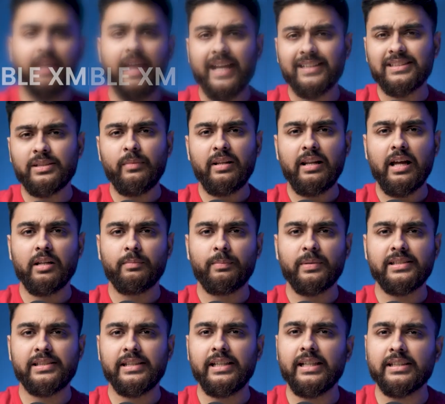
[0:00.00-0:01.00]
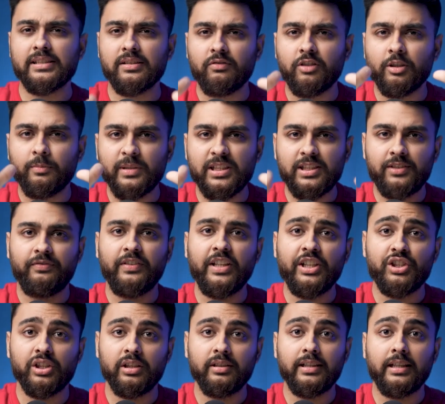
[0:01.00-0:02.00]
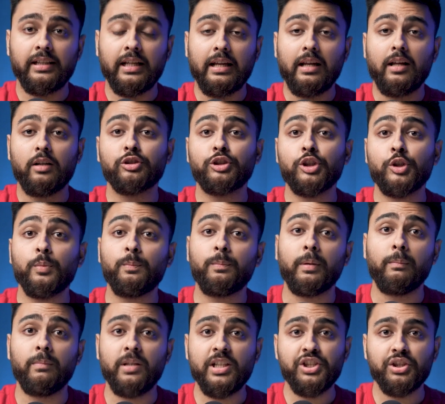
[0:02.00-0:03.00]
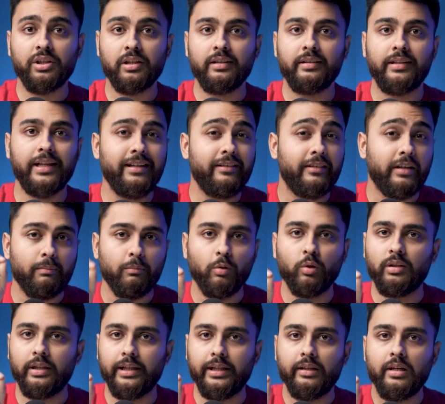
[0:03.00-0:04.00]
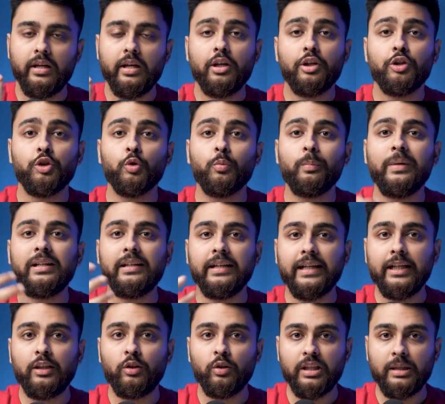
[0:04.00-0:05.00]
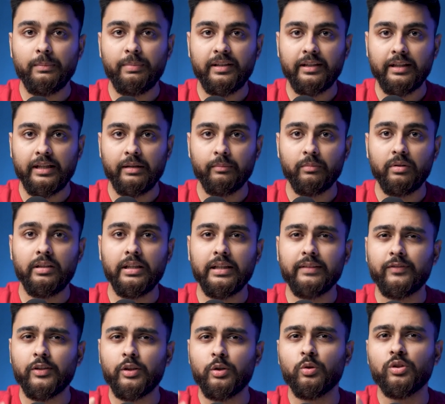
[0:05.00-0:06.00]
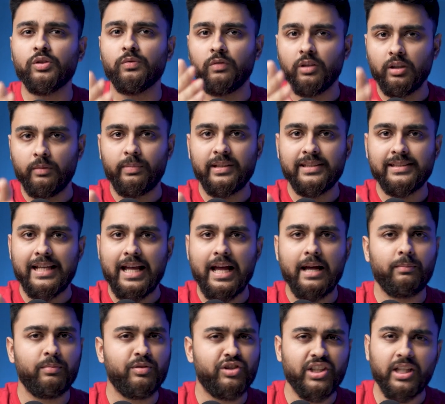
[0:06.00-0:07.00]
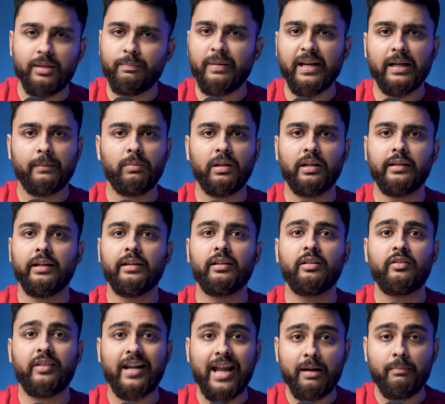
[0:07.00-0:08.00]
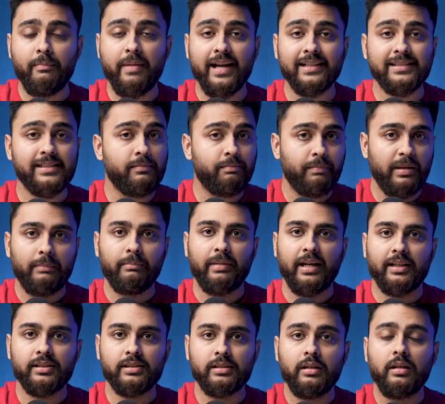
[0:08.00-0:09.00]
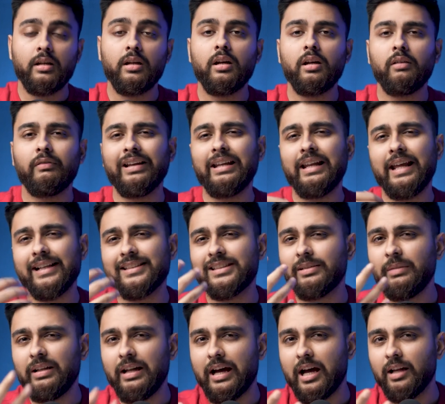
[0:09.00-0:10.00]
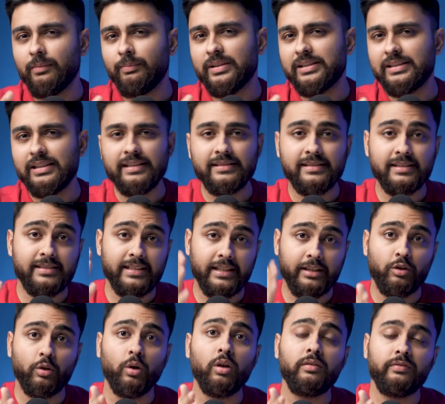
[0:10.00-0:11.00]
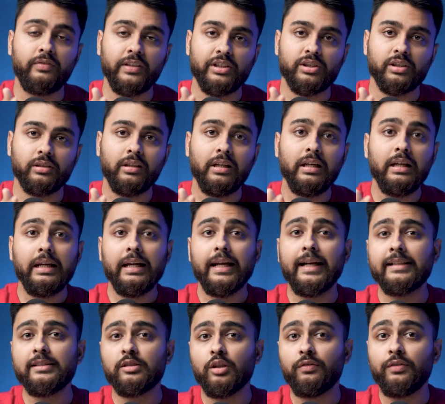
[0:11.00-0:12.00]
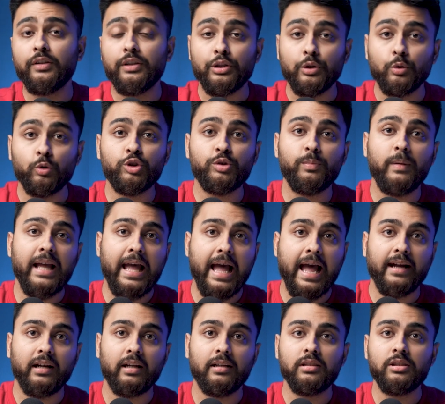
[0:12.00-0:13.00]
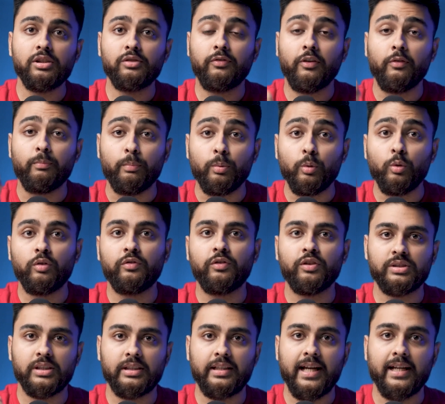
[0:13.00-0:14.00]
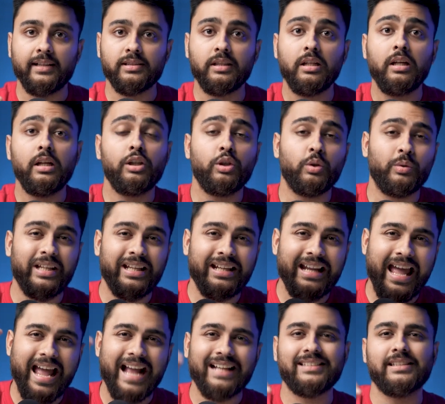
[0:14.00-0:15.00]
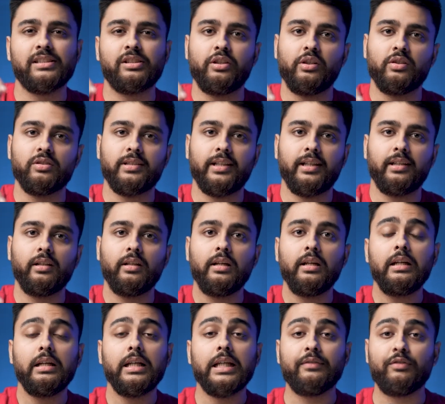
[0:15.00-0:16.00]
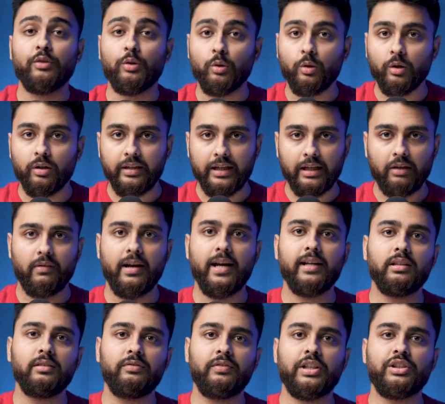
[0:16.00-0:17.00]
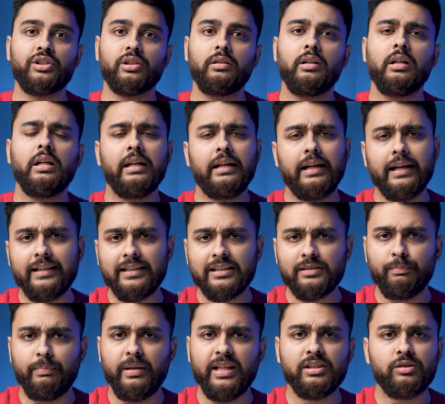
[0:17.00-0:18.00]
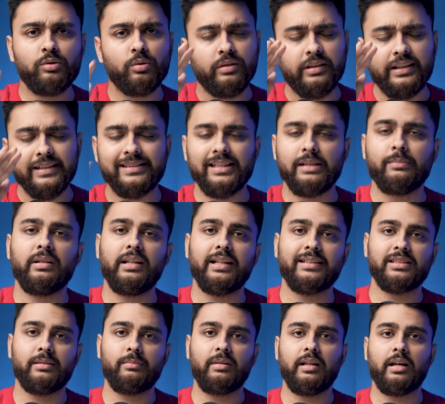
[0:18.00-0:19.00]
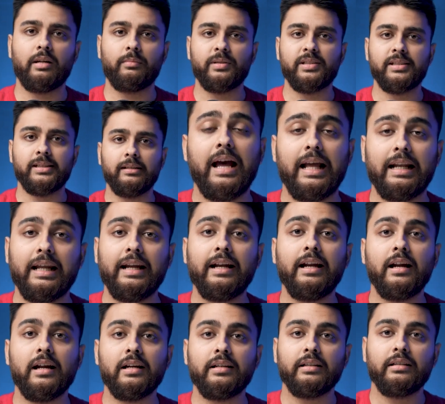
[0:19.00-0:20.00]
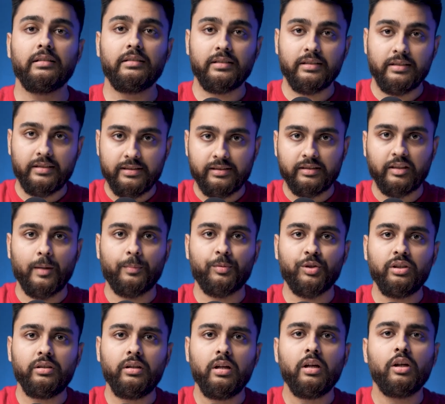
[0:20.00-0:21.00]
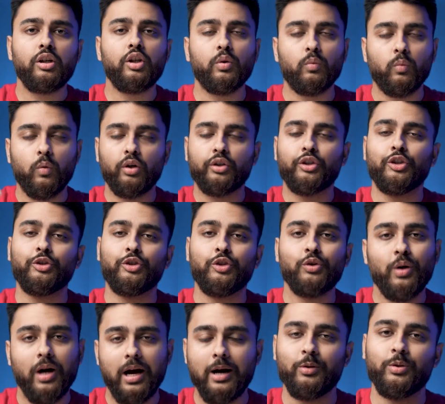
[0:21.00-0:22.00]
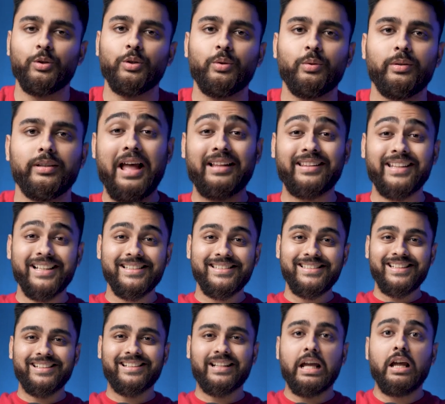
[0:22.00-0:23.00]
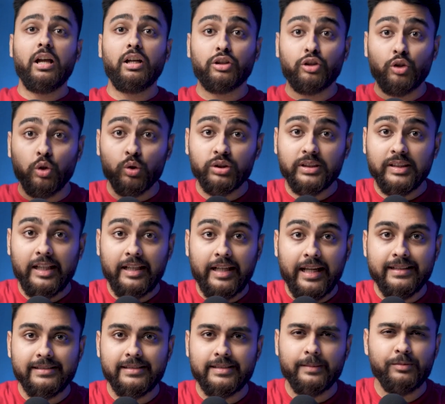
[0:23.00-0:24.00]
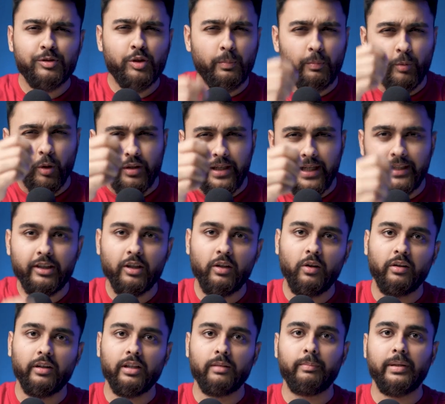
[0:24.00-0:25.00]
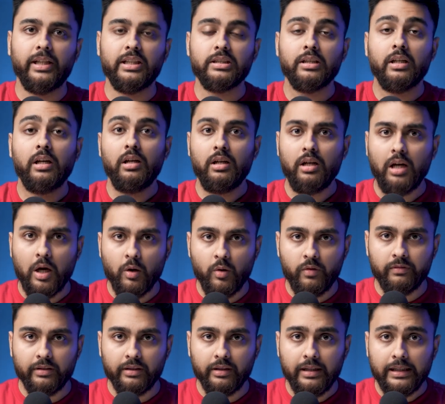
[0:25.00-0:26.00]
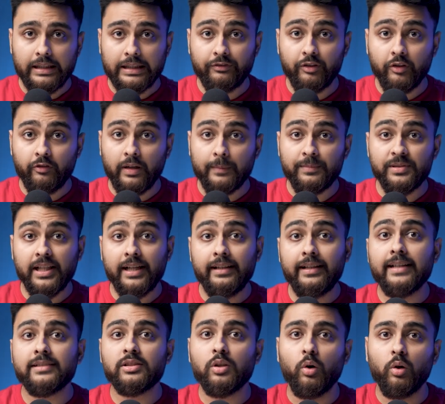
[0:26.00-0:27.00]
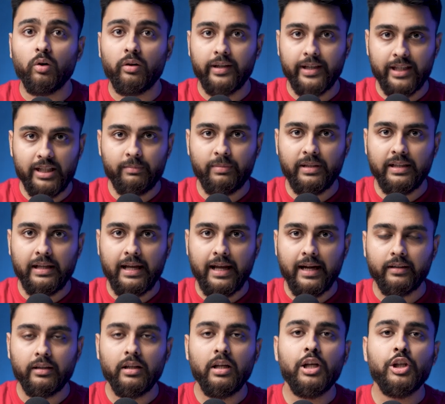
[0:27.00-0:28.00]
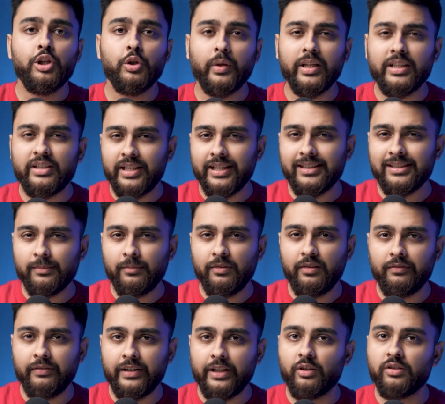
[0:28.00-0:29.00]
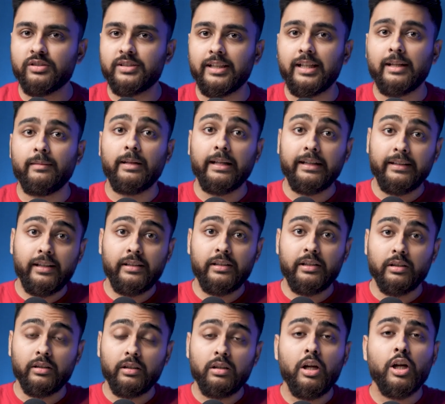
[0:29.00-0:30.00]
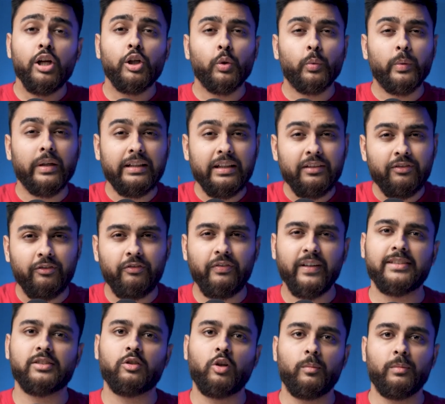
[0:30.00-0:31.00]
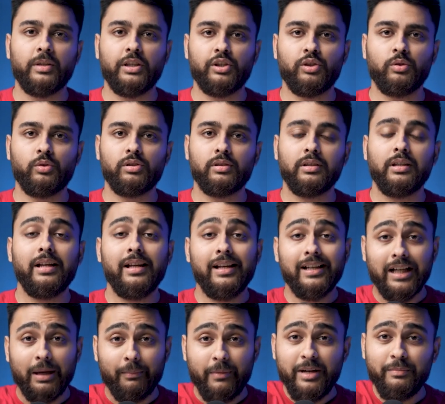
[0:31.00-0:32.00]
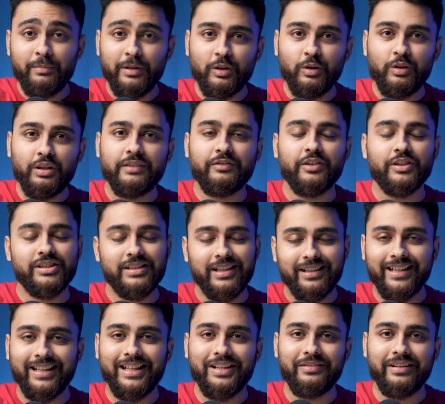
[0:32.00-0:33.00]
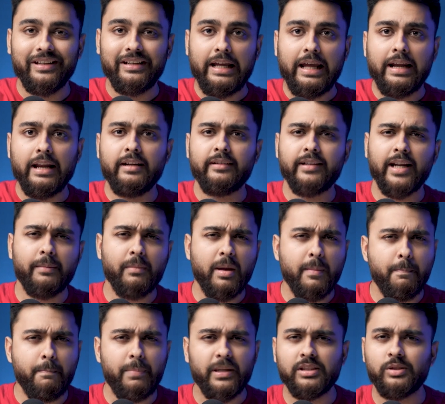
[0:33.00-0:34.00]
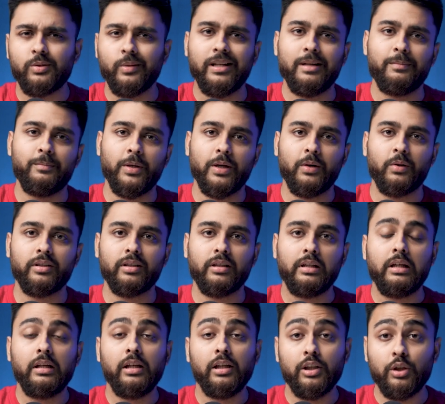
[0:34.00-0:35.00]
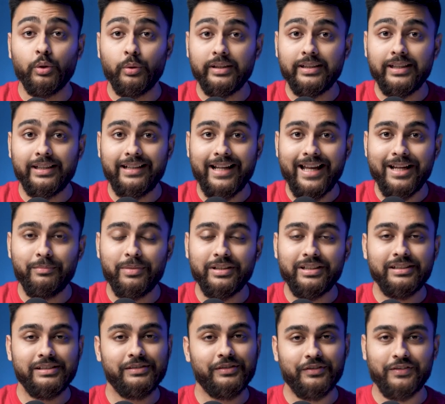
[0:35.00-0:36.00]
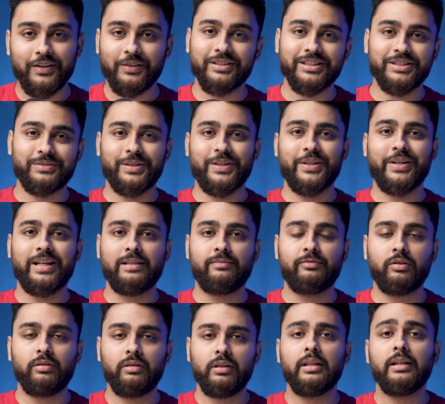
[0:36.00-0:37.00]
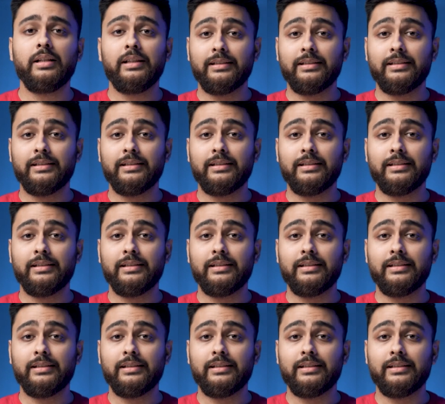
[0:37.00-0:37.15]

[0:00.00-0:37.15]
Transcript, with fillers: X M L R P C is a WordPress feature that allows you to publish content remotely. You may need to keep it enabled if you use WordPress app, Jetpack plugin, trackbacks and pingbacks. While X M L R P C is a secured feature, it is often used by hackers for brute force attacks to gain access to your site. If you do not require the feature, it is best to disable X M L R P C. I'll add an article in the description to walk you through how to do it. And that's it. Those are the nine steps to protect your login page. However, if your website has already been hacked, you can check some of the videos that I'm linking here to quickly fix common issues. Comment below if you're stuck anywhere and I'll try my best to help you out. Do hit that like button if you found this video helpful.